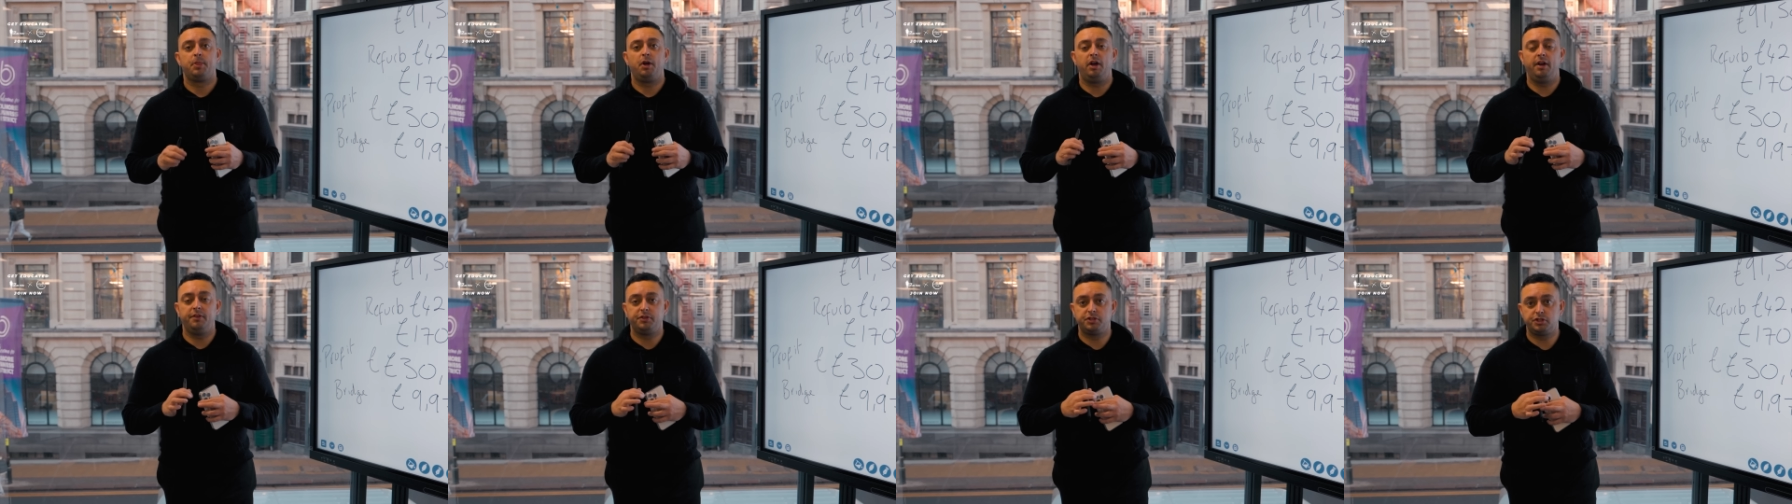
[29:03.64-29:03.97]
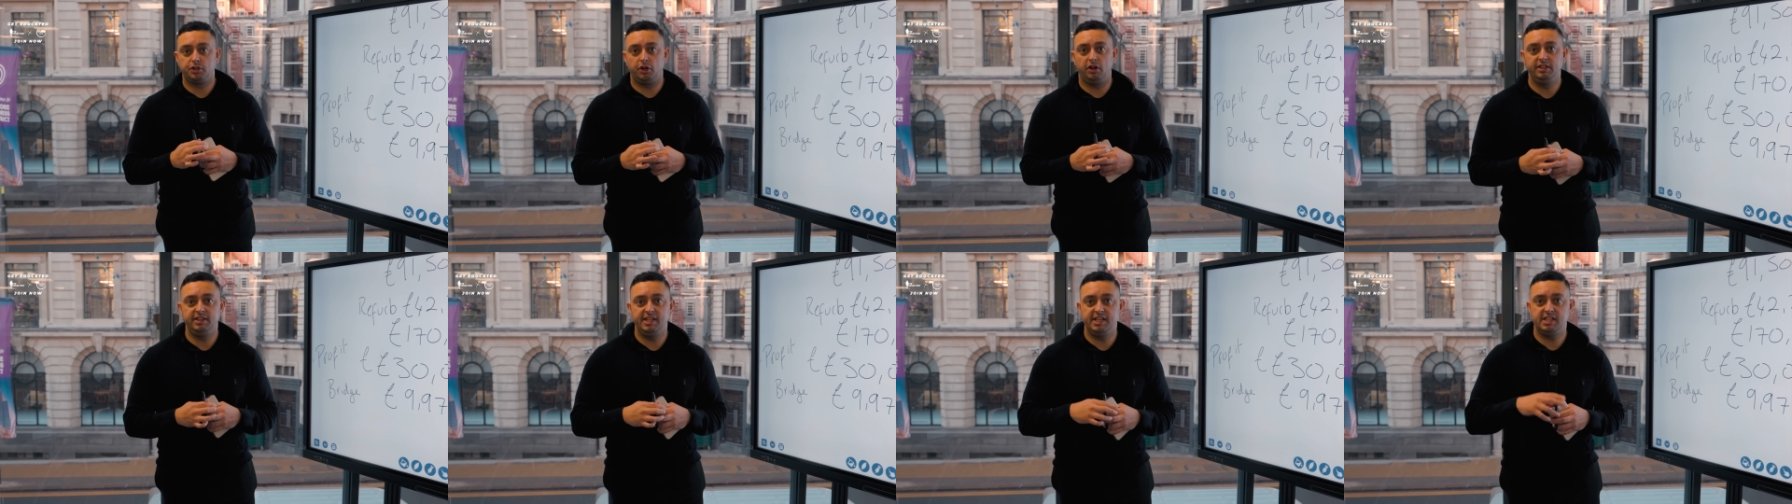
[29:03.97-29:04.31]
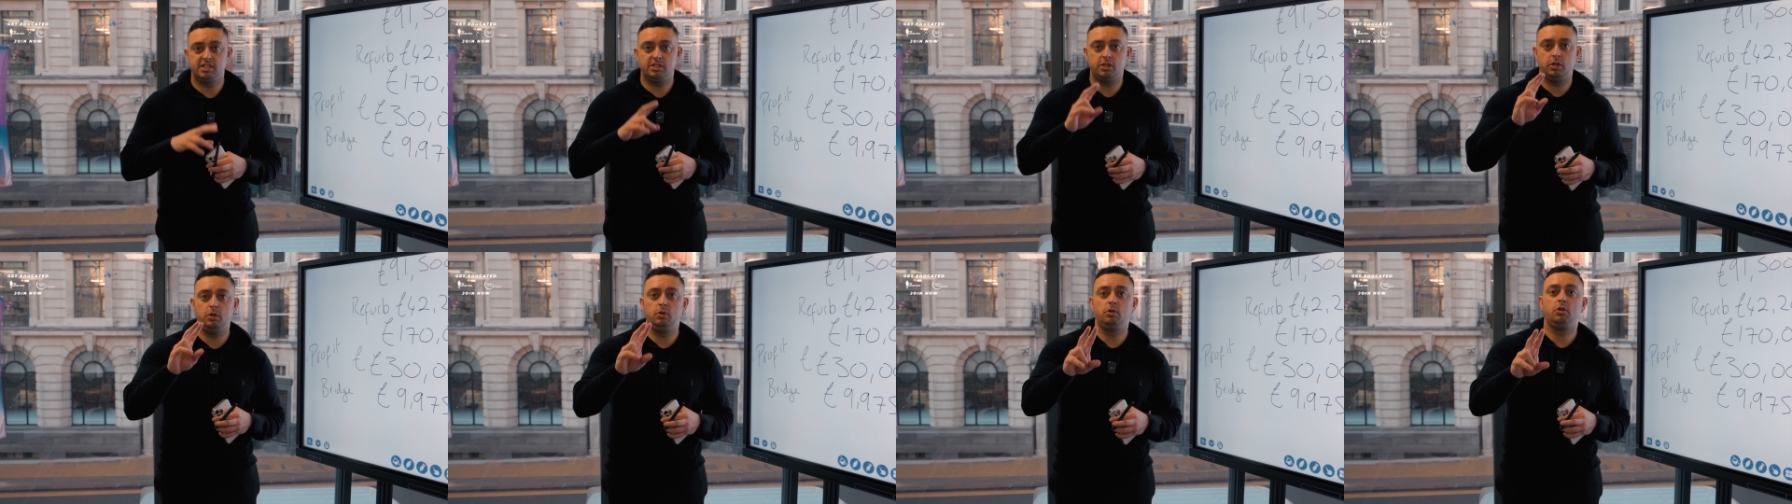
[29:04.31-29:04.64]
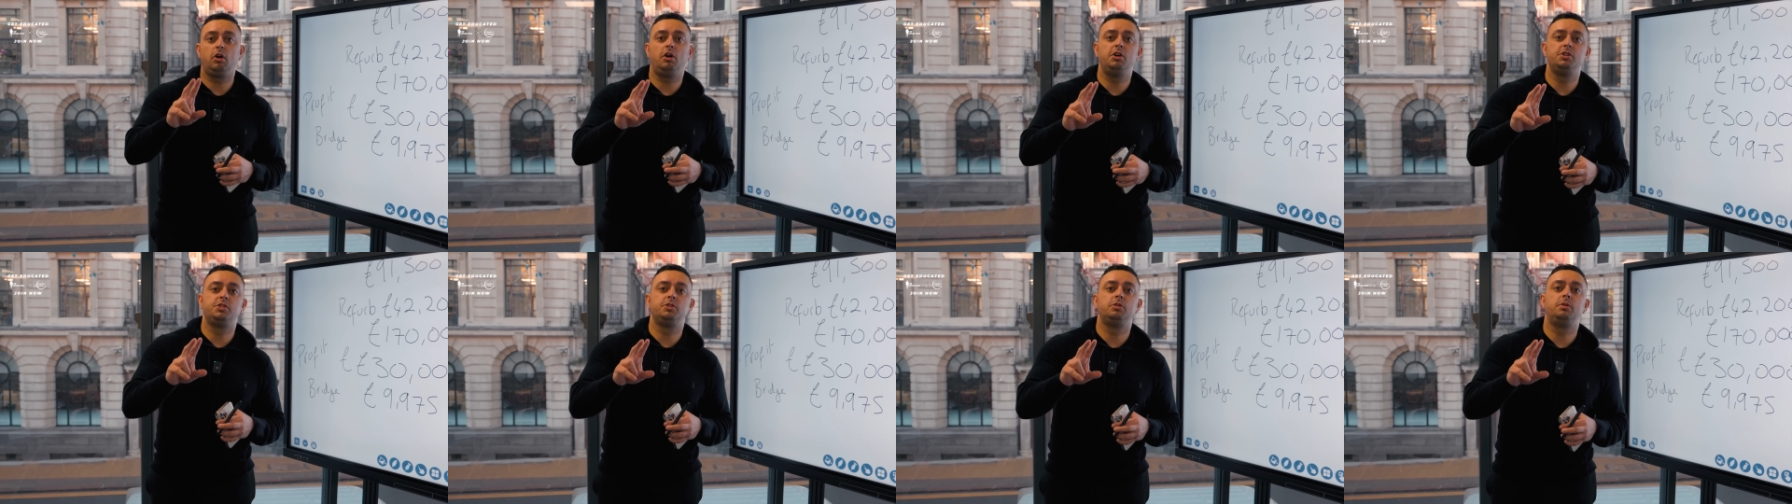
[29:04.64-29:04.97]
I've signed these two
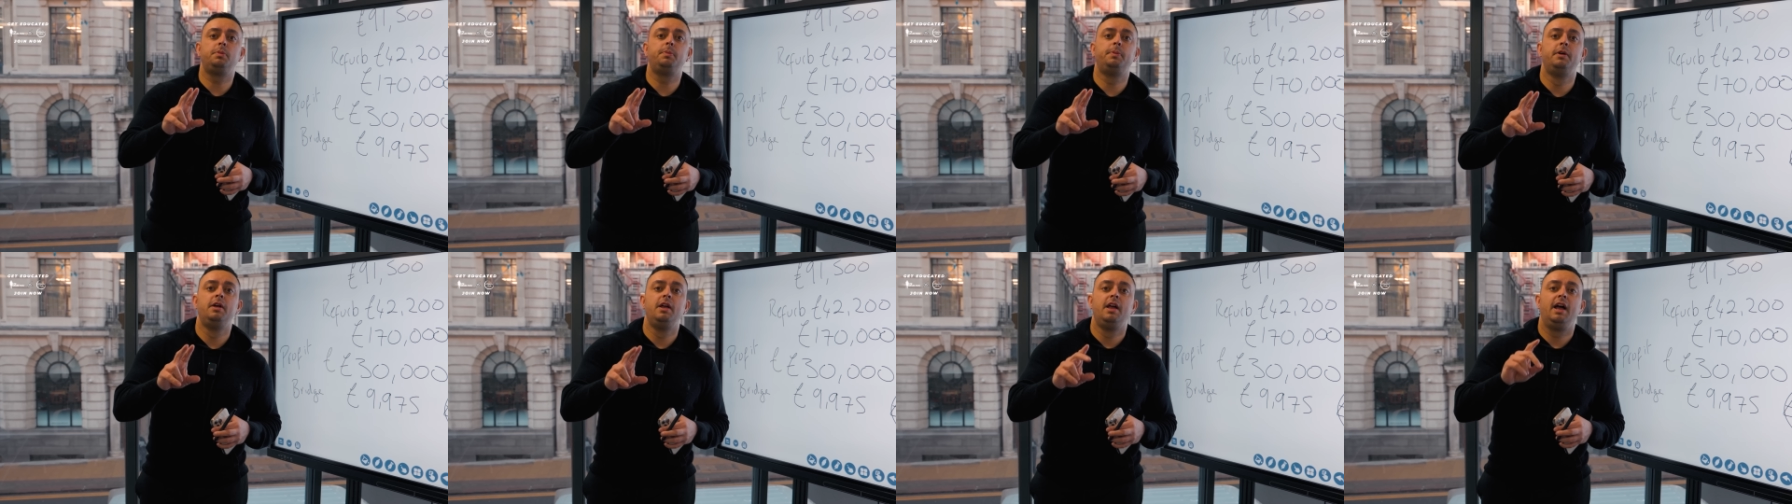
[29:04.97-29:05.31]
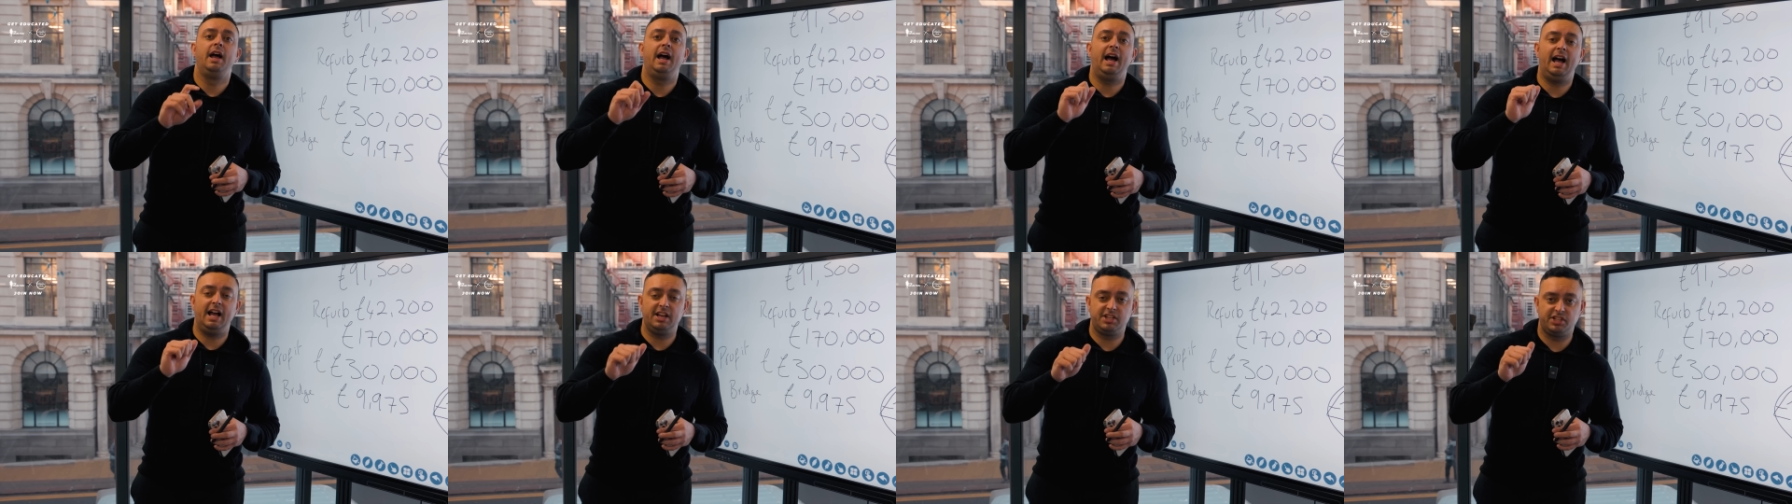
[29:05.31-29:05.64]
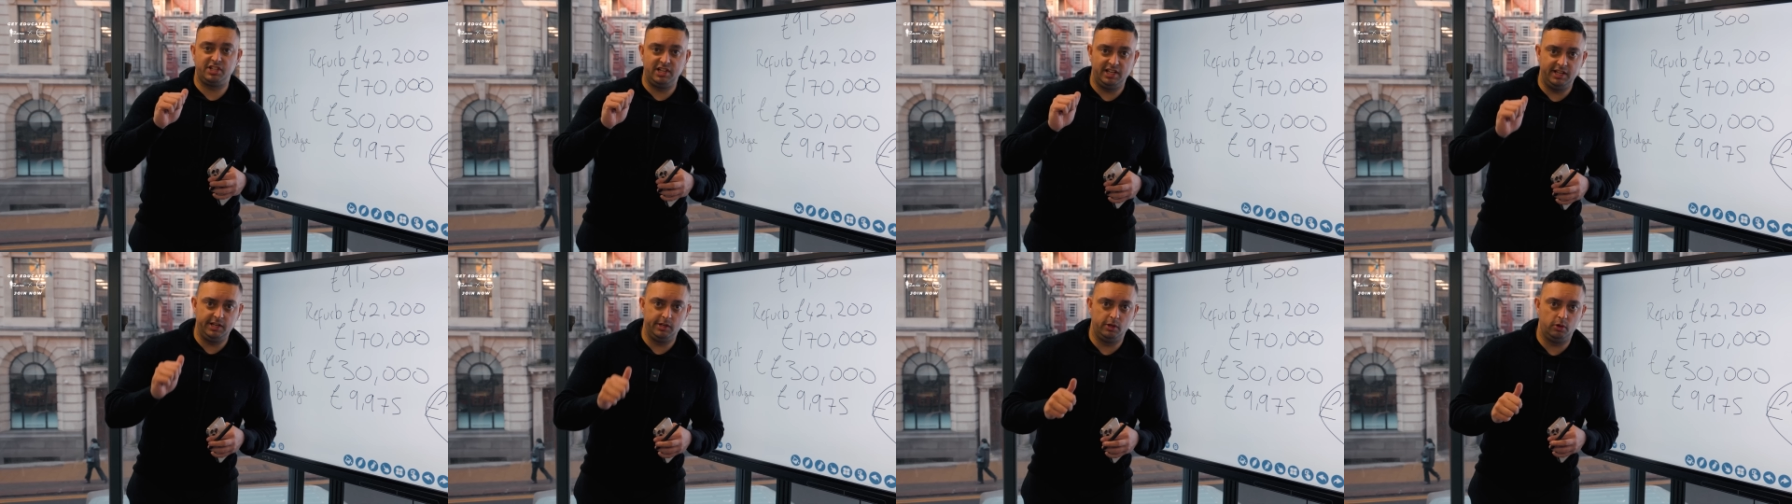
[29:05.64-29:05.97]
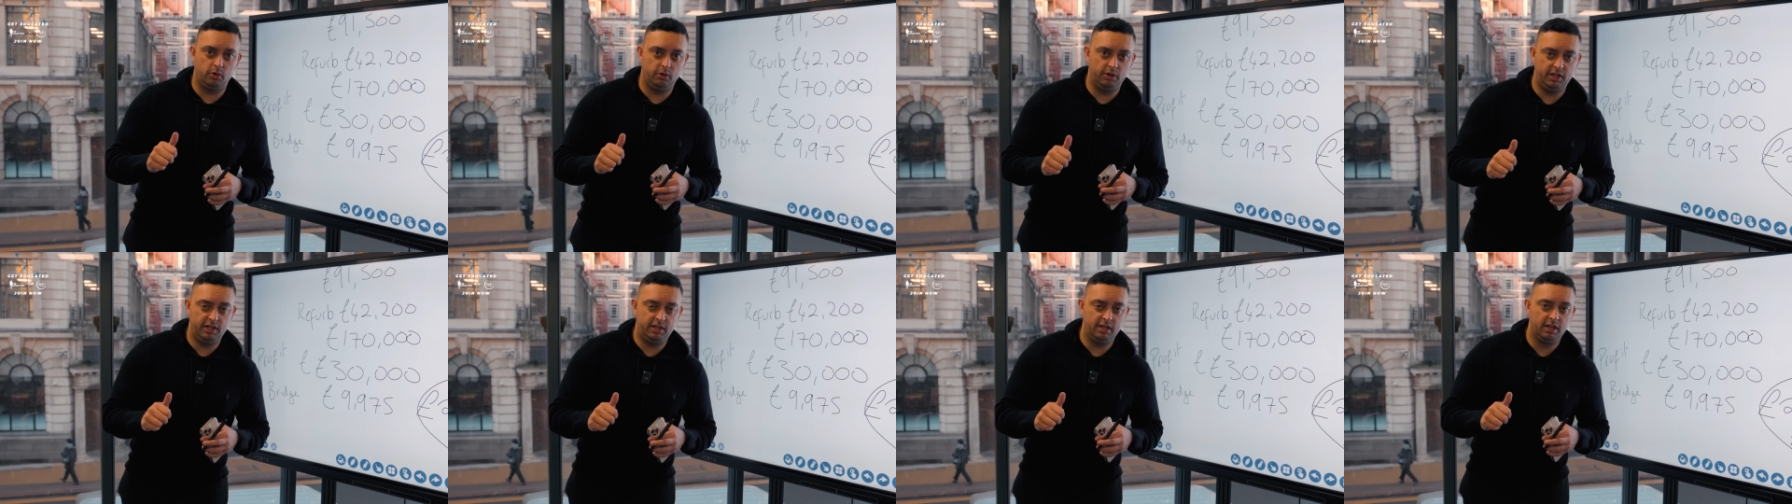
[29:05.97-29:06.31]
guys up, Ashley and
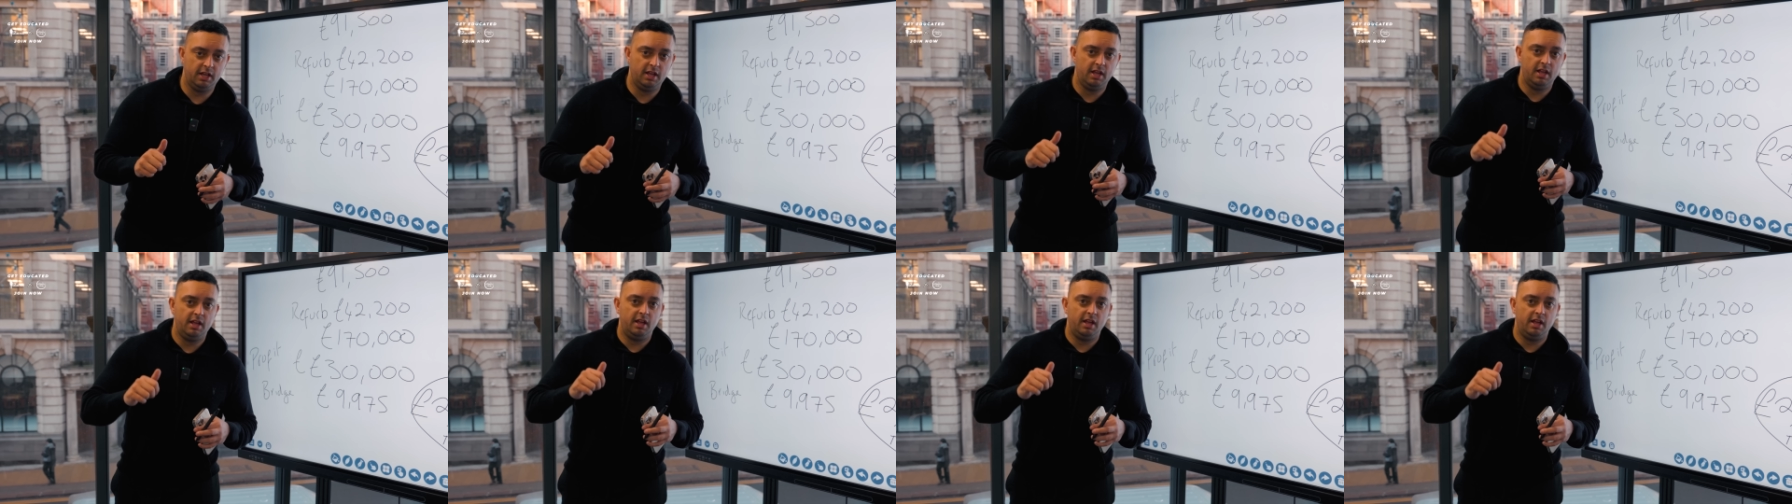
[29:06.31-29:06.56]
Lloyd.